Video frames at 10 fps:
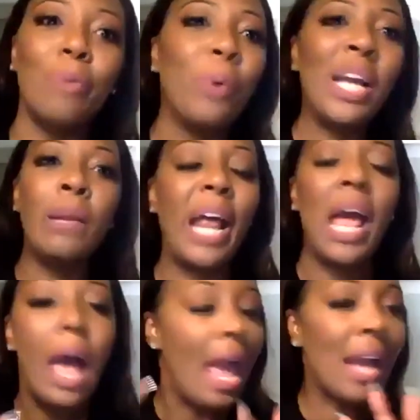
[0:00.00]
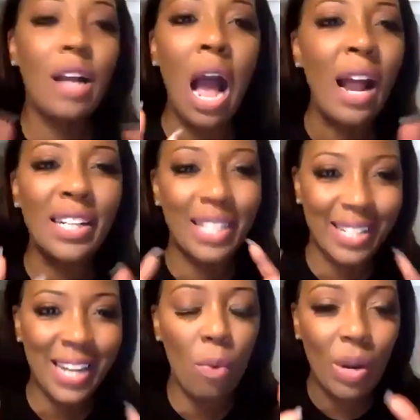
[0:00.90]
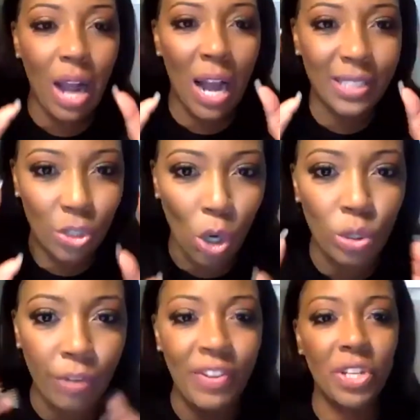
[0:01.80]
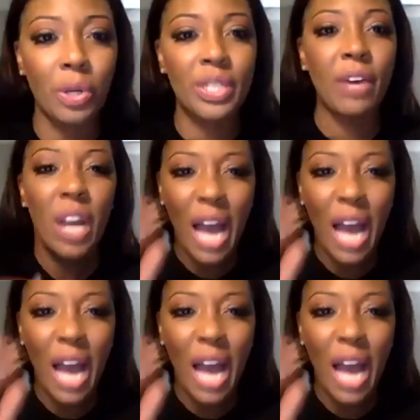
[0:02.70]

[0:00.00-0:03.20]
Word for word: Wait a minute. And I had to stay when God said, don't defend yourself.